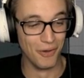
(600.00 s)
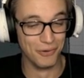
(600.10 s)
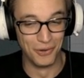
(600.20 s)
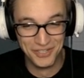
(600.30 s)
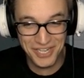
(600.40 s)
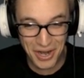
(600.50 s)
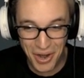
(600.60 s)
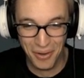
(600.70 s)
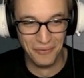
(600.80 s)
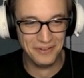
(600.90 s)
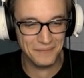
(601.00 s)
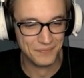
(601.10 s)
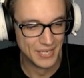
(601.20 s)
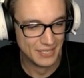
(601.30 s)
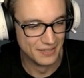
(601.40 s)
Oh no!
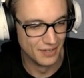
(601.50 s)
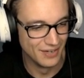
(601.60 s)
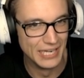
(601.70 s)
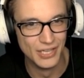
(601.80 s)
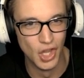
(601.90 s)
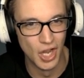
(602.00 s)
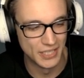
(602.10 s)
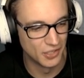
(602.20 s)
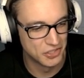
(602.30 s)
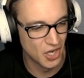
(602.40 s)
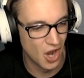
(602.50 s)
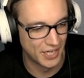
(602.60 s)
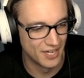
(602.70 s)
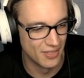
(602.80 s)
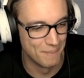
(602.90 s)
Look, you're
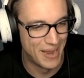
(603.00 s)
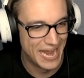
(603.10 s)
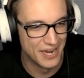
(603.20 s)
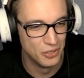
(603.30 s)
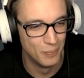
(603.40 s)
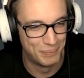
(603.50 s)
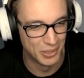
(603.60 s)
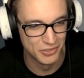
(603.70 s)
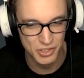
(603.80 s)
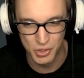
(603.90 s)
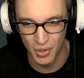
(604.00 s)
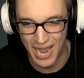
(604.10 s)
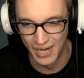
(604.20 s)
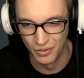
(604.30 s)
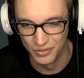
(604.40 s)
talking to the man who builds
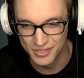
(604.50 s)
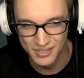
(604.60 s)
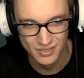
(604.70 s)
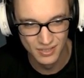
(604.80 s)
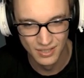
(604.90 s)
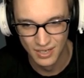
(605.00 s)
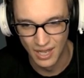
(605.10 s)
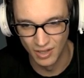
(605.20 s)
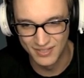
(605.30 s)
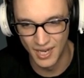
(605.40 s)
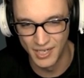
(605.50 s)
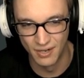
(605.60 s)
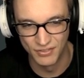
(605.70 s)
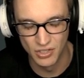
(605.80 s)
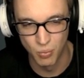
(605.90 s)
triangles. I'll tell you
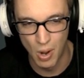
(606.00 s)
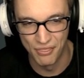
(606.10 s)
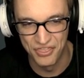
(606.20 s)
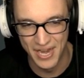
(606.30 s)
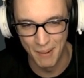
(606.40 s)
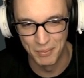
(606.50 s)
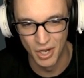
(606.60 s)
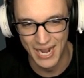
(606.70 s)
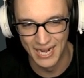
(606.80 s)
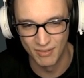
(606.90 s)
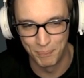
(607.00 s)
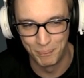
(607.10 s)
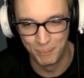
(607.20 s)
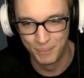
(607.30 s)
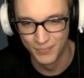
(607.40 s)
if there's one thing I'm good at, it's
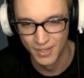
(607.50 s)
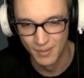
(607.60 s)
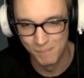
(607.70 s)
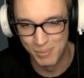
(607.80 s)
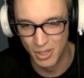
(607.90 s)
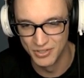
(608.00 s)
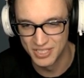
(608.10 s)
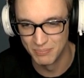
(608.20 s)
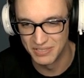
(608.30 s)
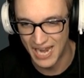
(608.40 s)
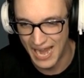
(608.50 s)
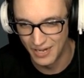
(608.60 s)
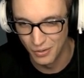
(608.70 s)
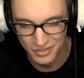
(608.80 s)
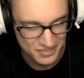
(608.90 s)
building some
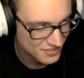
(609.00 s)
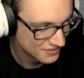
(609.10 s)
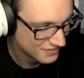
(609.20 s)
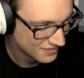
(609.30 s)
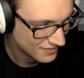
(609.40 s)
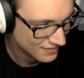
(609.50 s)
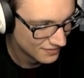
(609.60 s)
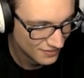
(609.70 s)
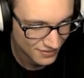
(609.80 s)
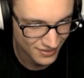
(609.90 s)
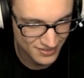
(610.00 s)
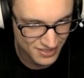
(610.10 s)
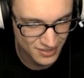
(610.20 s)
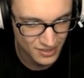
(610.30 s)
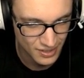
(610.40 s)
tangles. Let's
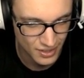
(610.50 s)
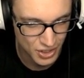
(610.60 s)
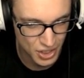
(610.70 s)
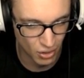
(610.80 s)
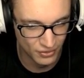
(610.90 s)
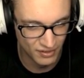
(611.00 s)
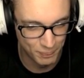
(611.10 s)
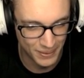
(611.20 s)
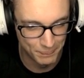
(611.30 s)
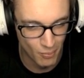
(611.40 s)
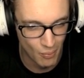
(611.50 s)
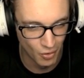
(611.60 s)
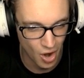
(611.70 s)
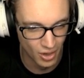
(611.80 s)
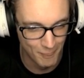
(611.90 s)
show these people what
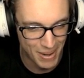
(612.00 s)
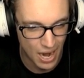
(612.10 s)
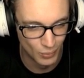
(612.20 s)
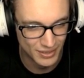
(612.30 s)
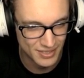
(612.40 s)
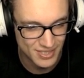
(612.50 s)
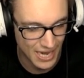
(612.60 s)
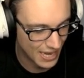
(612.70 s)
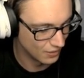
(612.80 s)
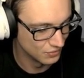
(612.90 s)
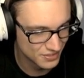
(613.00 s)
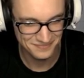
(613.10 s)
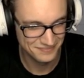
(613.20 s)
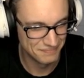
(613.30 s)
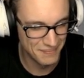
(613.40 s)
we're all about with these tangles.
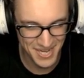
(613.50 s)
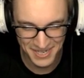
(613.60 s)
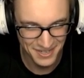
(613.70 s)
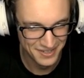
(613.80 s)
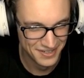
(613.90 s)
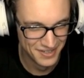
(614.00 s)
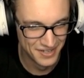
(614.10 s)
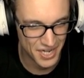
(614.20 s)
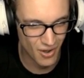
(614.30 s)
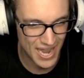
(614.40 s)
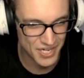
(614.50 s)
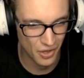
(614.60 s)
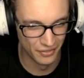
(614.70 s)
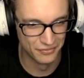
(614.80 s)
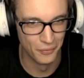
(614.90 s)
Me? No, I know
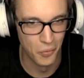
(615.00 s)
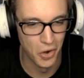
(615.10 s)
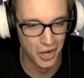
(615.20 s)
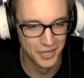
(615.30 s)
this'll work.